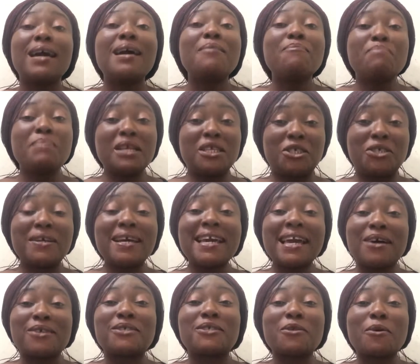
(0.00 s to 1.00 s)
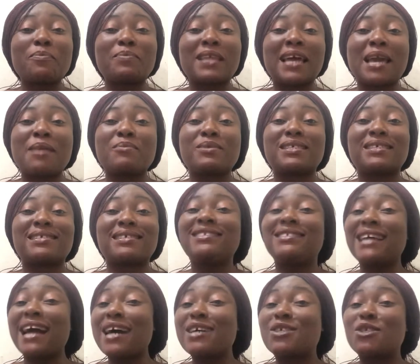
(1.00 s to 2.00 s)
Betrayal sometimes
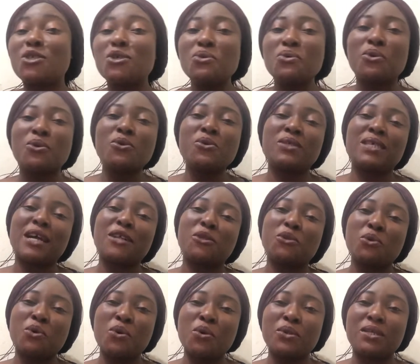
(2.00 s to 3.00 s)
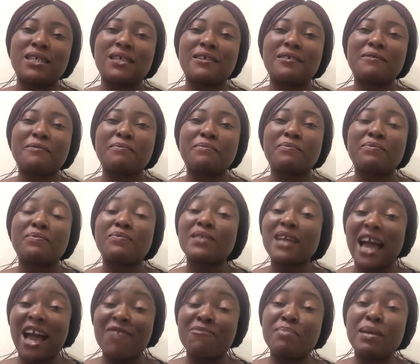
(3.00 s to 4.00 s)
drags you closer to God.
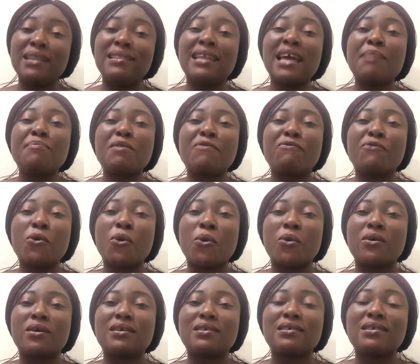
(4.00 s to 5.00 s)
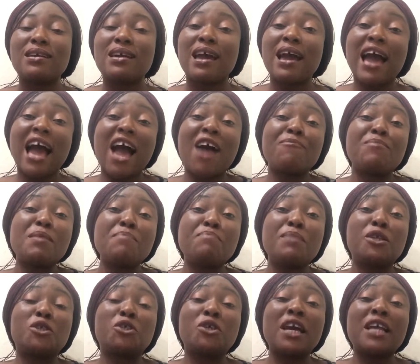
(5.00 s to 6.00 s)
I've been there before. I've been
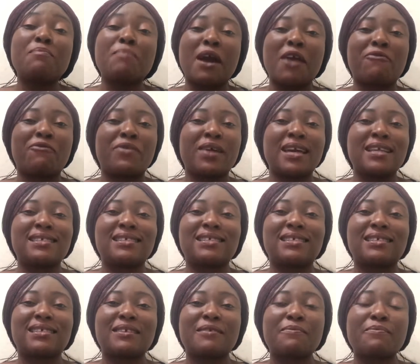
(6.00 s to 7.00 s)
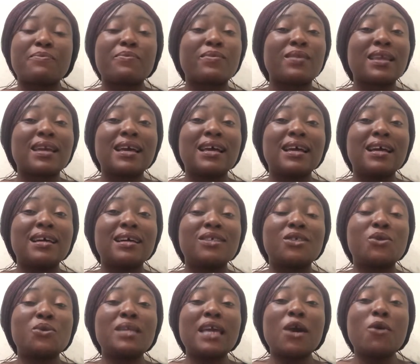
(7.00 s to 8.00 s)
betrayed by friends.
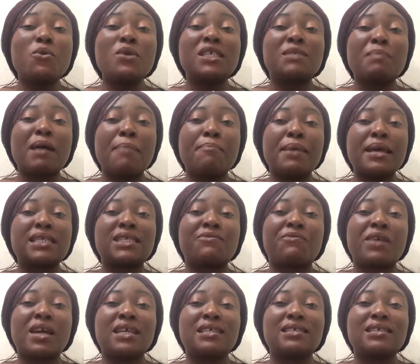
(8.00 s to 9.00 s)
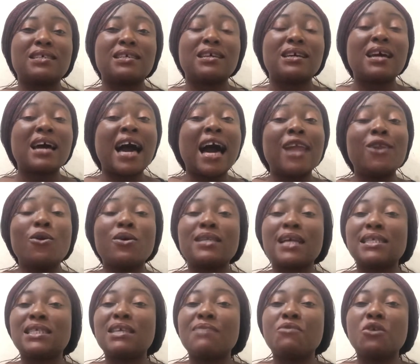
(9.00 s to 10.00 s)
Today, who is my best friend? Our Lord
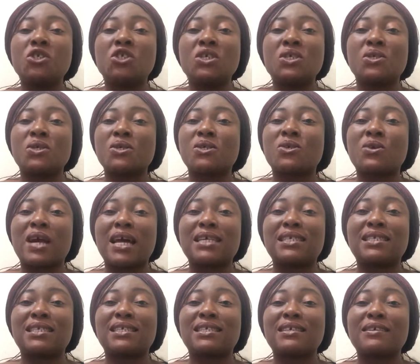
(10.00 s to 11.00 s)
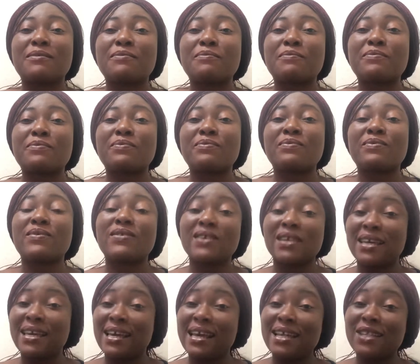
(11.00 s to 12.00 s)
and Savior Jesus Christ.
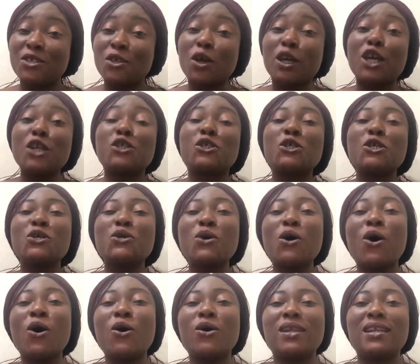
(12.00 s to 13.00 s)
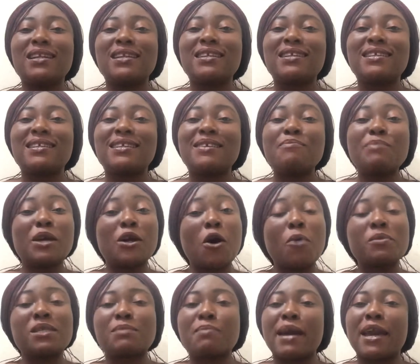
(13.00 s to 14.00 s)
Talking to you all
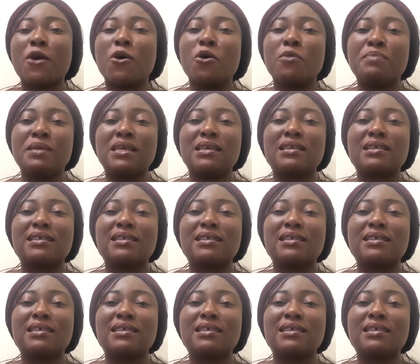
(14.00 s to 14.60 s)
becomes my hobby.